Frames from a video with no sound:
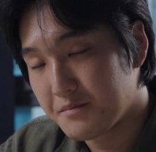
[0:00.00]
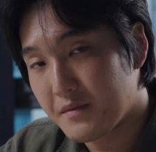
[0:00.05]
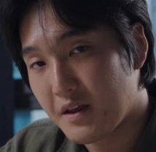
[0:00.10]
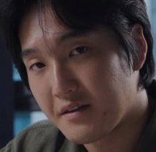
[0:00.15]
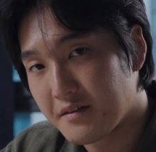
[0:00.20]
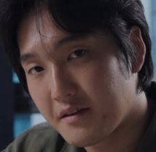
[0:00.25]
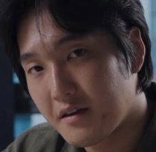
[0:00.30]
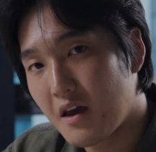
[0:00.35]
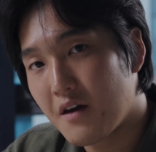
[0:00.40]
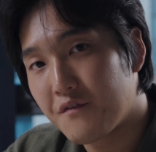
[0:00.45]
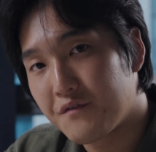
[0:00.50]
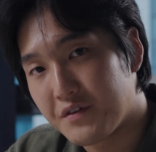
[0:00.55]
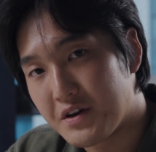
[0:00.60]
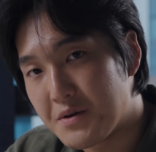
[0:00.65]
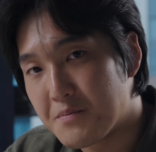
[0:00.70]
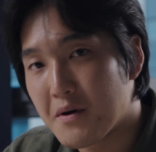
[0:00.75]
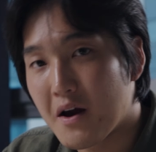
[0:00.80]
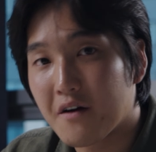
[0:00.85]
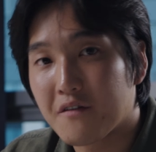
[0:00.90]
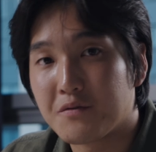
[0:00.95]
As I get
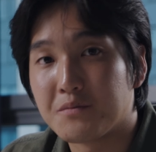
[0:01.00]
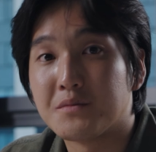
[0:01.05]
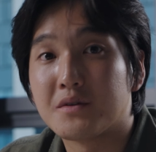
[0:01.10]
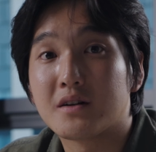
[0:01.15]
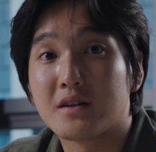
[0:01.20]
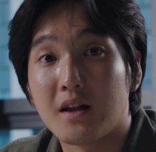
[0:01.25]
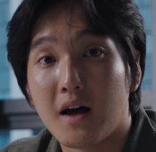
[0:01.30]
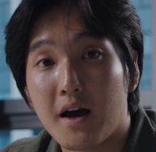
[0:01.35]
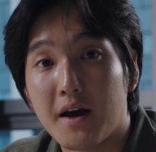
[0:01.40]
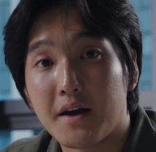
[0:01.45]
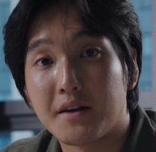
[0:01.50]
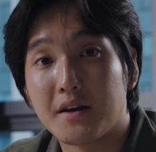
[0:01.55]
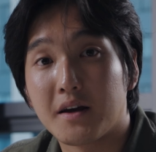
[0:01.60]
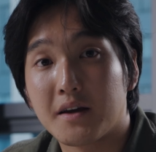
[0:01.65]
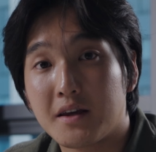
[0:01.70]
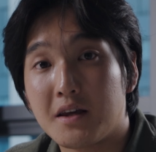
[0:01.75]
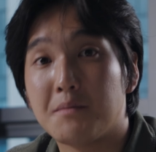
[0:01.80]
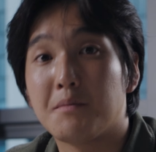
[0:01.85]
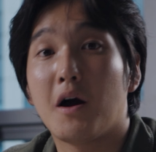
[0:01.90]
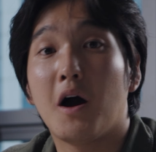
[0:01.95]
feedback from the client, I
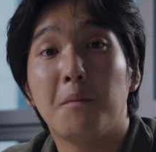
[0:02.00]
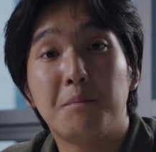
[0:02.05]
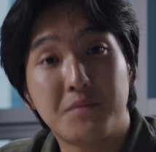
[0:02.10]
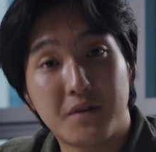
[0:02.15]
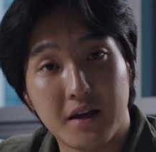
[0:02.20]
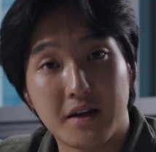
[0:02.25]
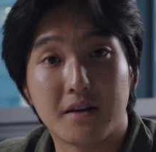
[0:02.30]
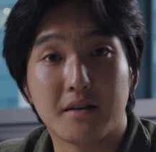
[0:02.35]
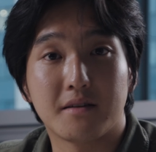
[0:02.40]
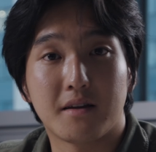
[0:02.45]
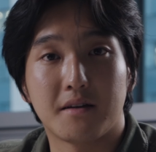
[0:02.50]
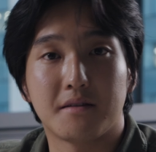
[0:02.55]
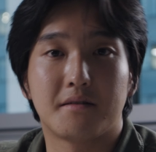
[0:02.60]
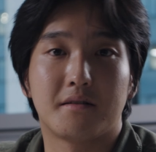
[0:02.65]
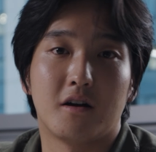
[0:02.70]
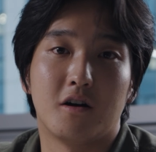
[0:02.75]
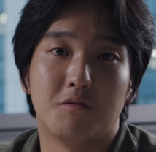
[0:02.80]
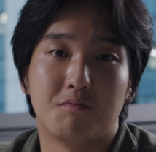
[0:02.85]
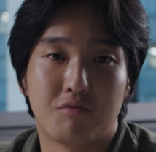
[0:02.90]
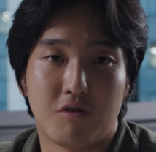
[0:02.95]
keep updating that
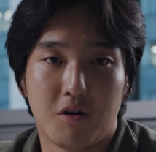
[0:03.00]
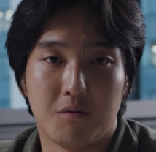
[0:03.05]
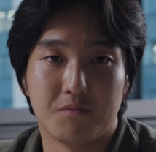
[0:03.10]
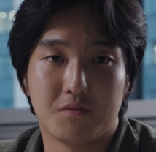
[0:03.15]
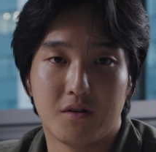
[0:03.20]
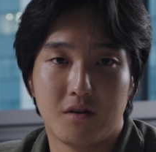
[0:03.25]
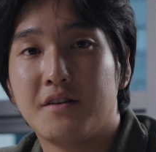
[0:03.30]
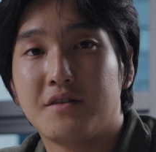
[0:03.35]
style prompt.